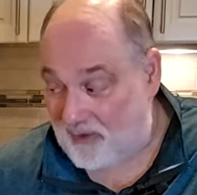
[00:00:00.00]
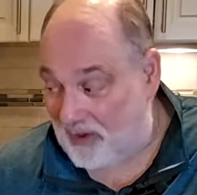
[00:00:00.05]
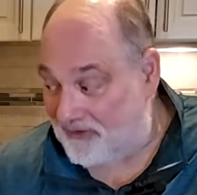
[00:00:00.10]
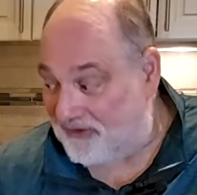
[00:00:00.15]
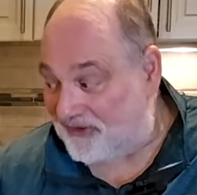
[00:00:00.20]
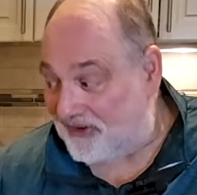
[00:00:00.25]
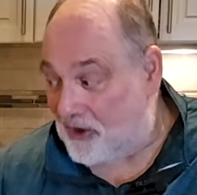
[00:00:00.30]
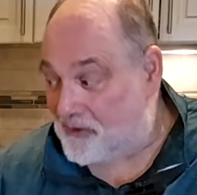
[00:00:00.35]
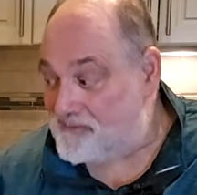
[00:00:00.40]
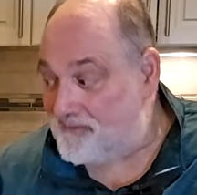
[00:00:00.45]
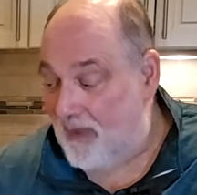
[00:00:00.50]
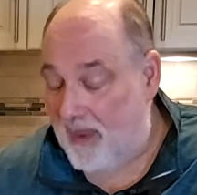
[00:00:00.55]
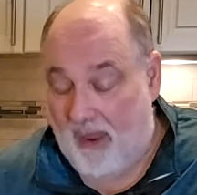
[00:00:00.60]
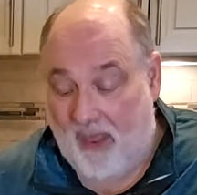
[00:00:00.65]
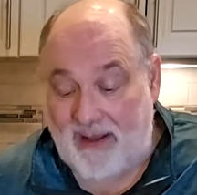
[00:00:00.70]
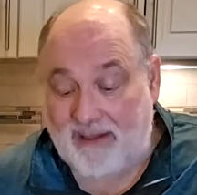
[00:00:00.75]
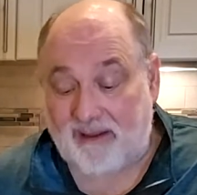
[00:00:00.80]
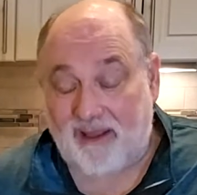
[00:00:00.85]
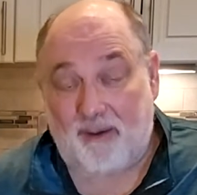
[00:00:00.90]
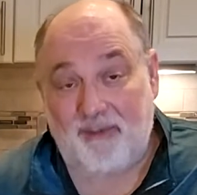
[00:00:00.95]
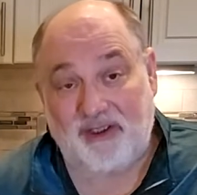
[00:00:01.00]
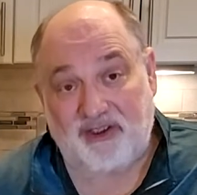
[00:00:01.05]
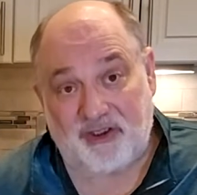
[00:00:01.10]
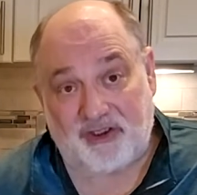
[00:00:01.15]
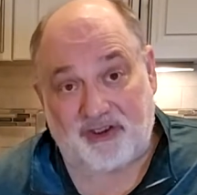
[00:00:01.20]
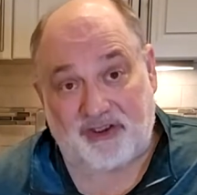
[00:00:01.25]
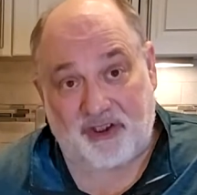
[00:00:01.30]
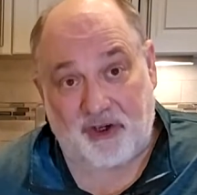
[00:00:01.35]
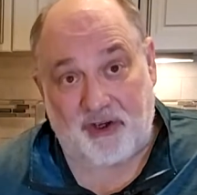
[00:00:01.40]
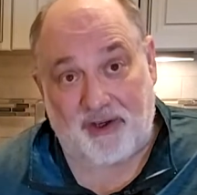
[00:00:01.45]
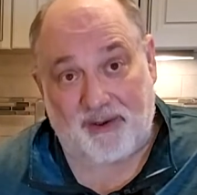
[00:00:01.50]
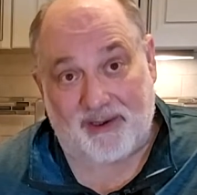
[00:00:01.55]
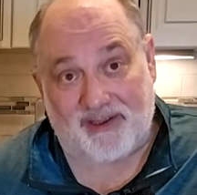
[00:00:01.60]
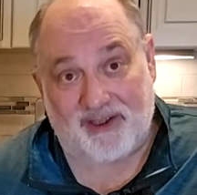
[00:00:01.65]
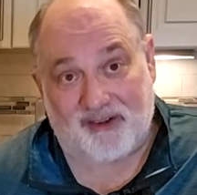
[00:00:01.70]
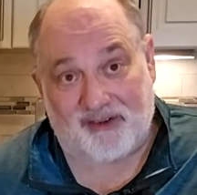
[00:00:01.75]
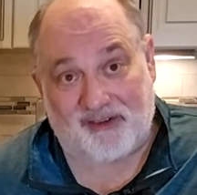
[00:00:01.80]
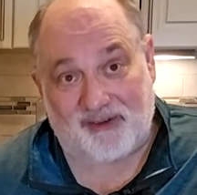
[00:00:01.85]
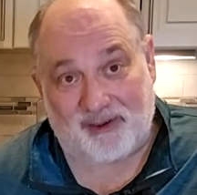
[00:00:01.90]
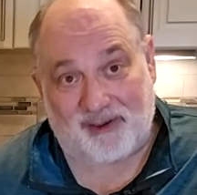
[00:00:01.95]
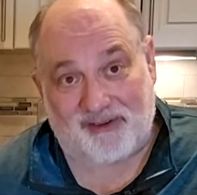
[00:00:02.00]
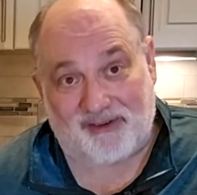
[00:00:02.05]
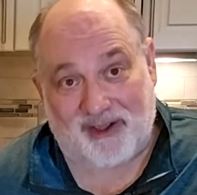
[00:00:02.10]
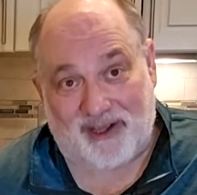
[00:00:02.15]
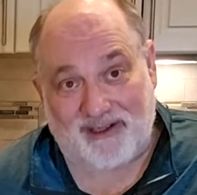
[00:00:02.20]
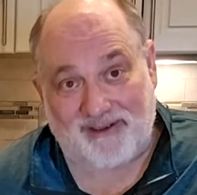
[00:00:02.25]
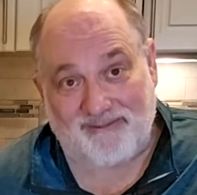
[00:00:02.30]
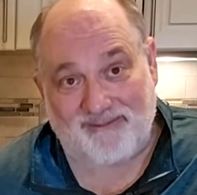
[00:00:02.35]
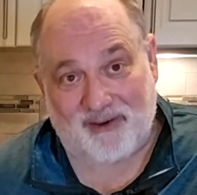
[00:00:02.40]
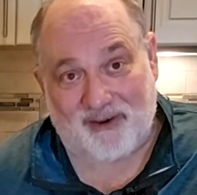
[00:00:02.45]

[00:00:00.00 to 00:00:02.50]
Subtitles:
So let me just show you what this looks like.